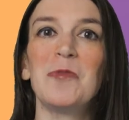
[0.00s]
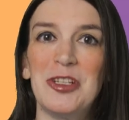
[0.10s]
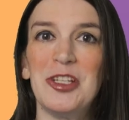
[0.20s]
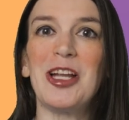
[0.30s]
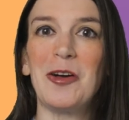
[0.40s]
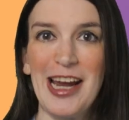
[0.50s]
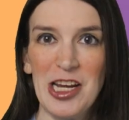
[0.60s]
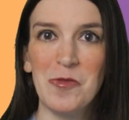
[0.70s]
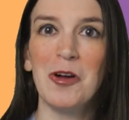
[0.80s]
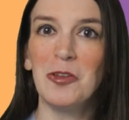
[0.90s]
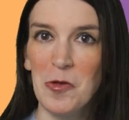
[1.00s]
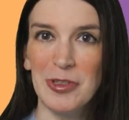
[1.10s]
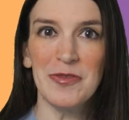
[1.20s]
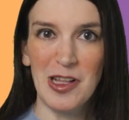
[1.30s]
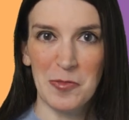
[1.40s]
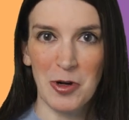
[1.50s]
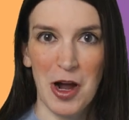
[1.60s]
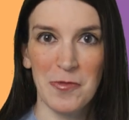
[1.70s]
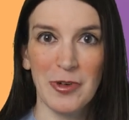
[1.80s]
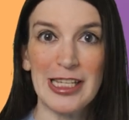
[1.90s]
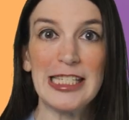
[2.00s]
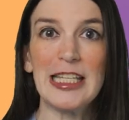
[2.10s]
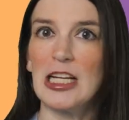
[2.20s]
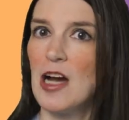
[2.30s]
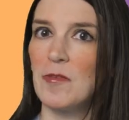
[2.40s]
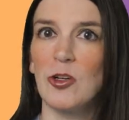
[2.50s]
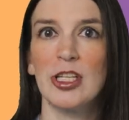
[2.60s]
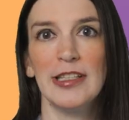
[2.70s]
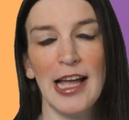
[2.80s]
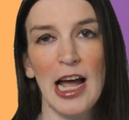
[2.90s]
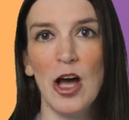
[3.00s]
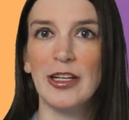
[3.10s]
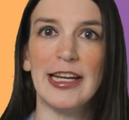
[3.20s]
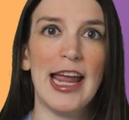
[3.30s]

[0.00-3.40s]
which is our annual global developer conference that covers cloud and